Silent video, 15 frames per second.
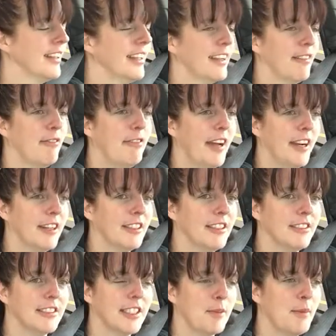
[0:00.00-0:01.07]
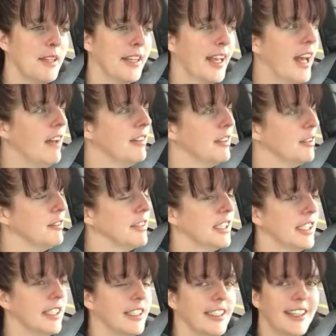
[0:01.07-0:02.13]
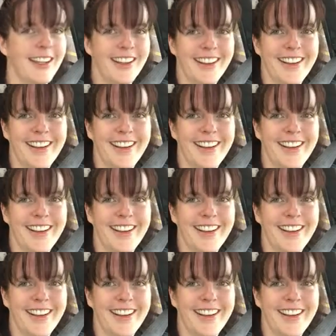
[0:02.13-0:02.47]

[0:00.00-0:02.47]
Like, fat girl's gonna be in heaven over here.